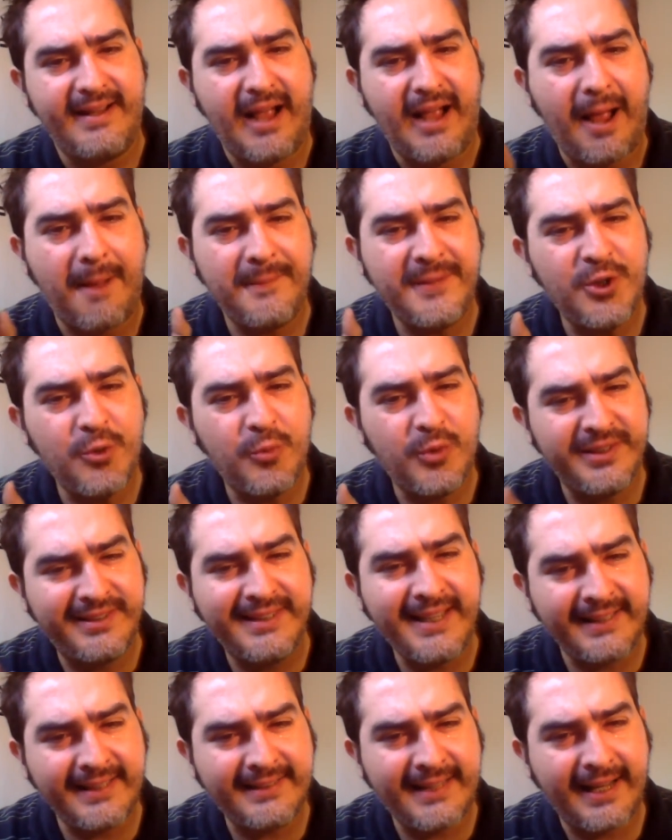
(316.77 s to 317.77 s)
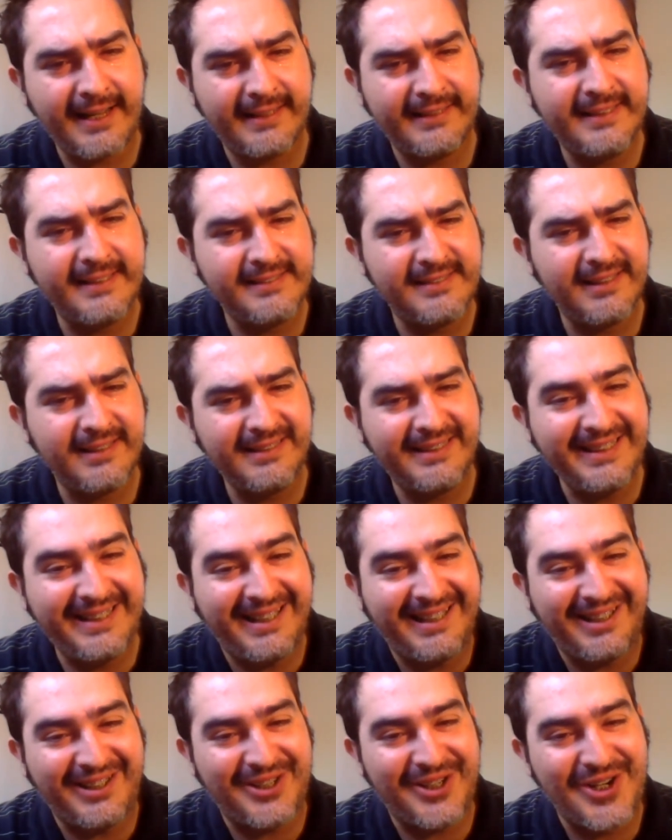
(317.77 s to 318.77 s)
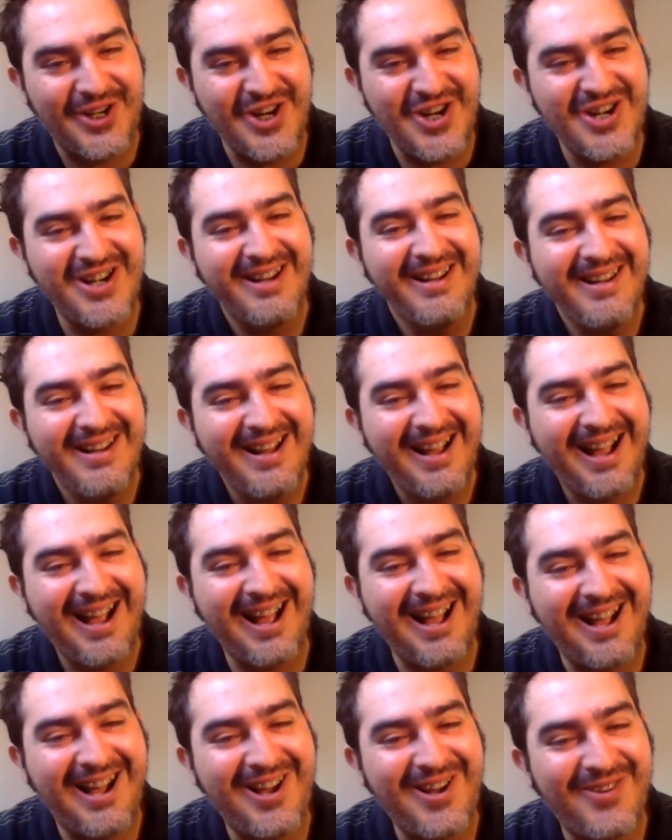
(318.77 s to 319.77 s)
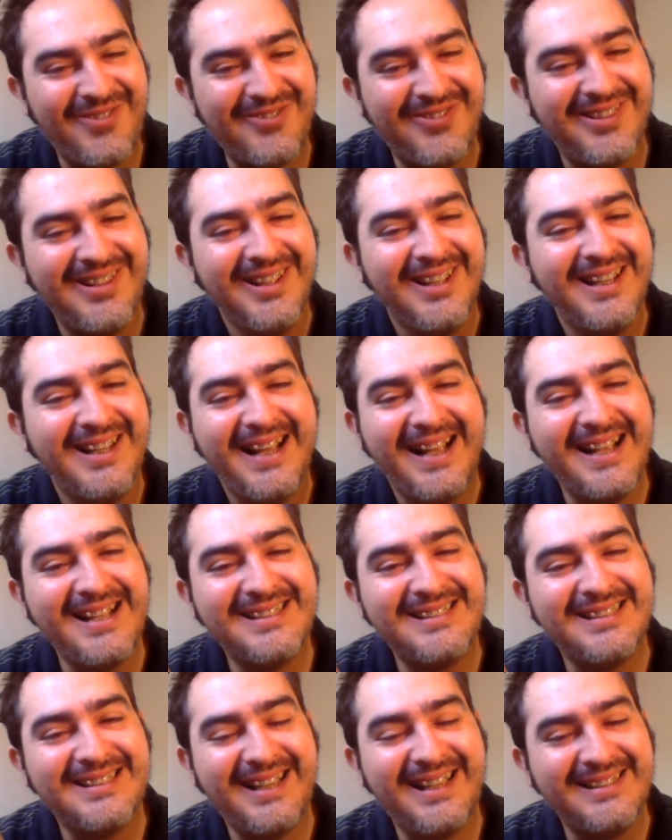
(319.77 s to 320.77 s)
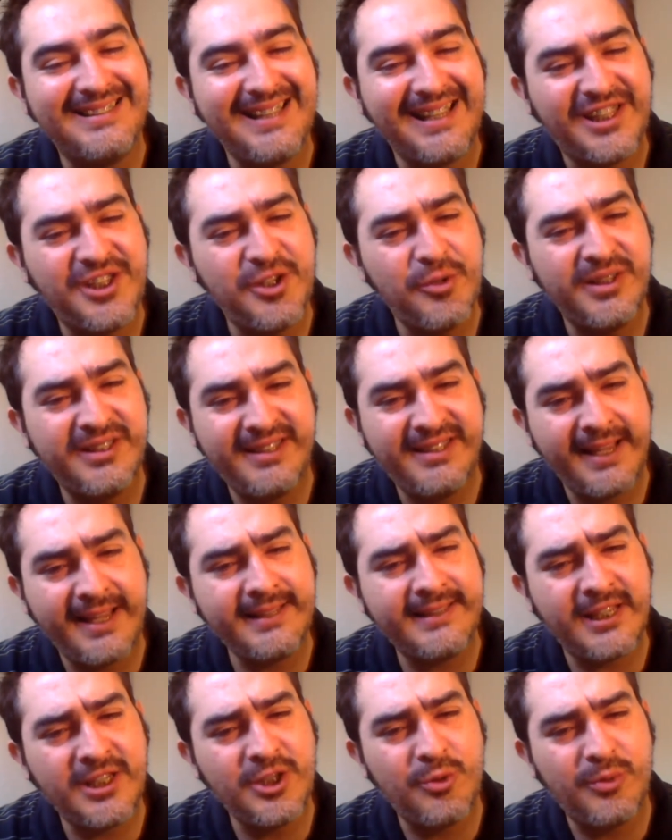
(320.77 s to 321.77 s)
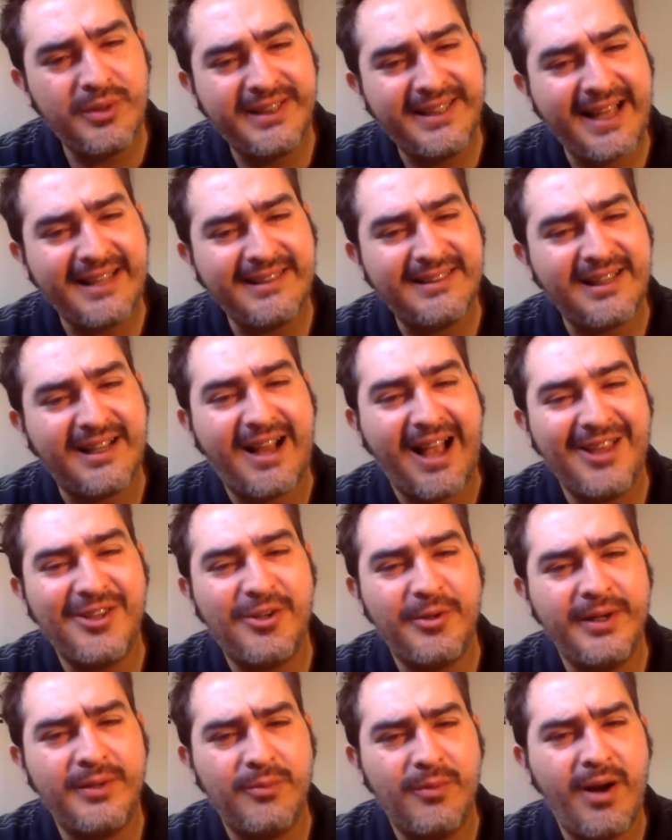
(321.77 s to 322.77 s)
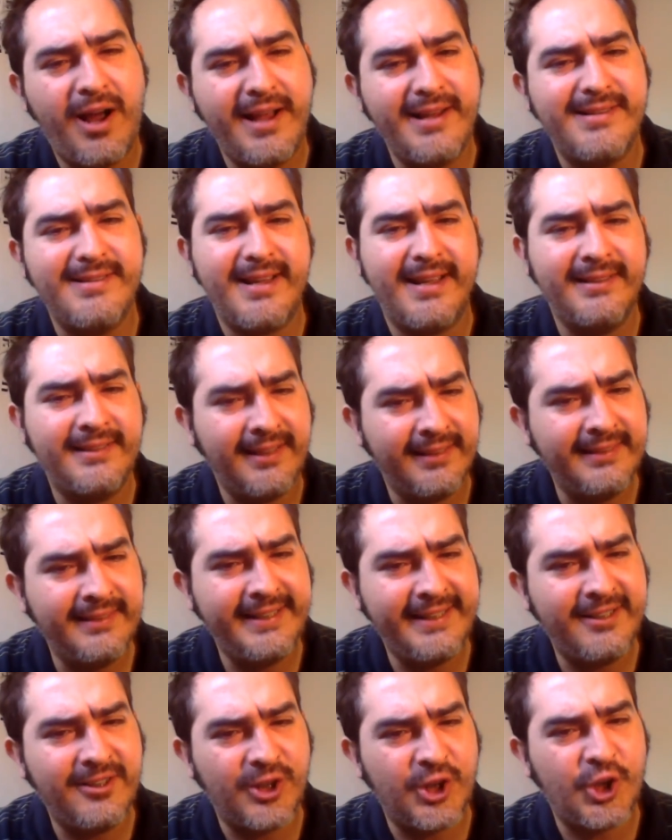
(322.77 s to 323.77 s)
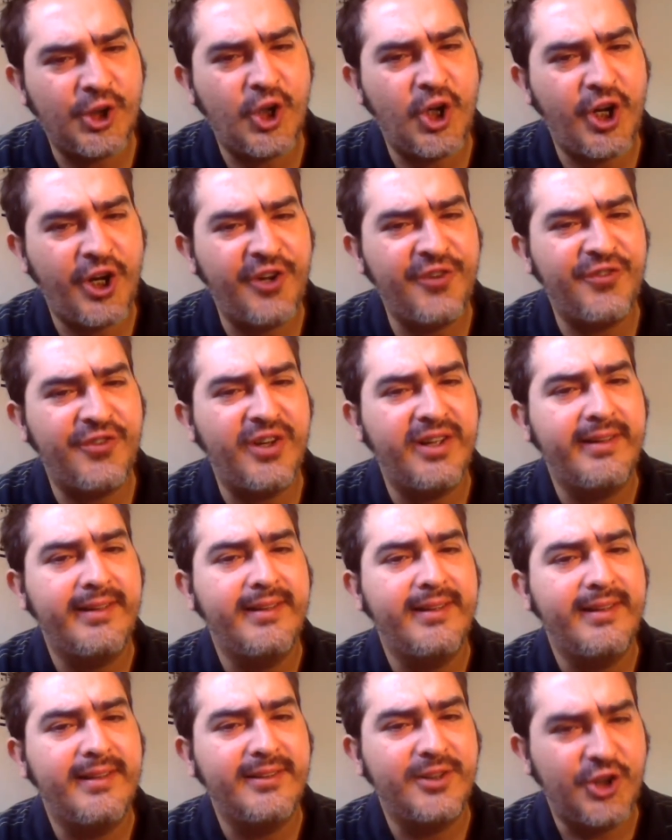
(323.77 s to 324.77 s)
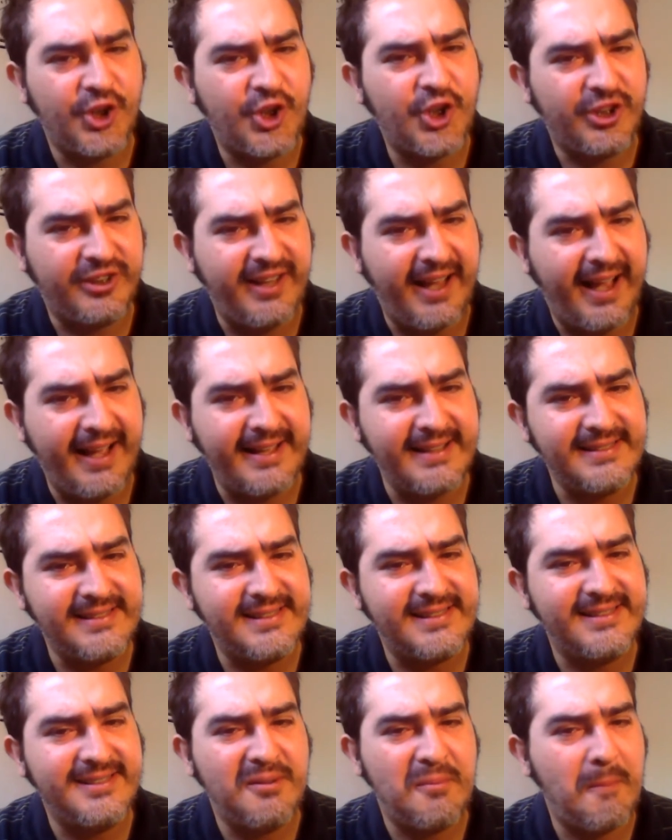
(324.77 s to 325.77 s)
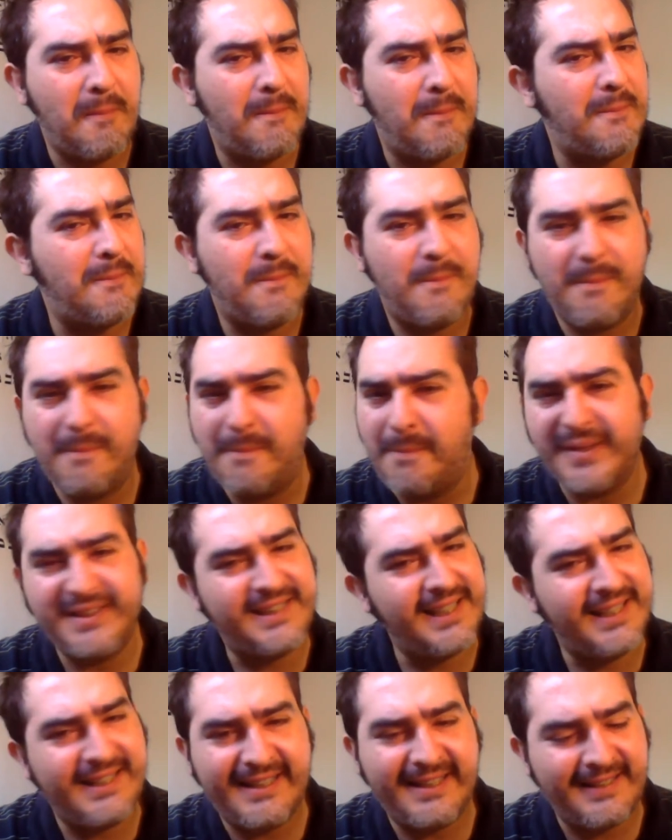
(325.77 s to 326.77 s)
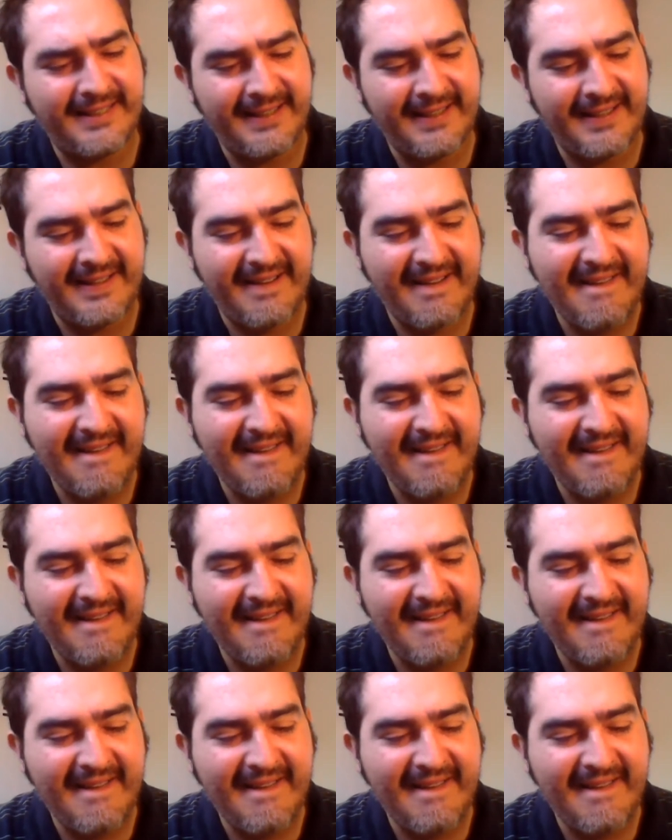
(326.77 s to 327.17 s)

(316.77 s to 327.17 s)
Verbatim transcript: I mean, you would think that he's the leader of, it's, it's like you would think that you would get the coloring right in the leader of the good guys. But they didn't.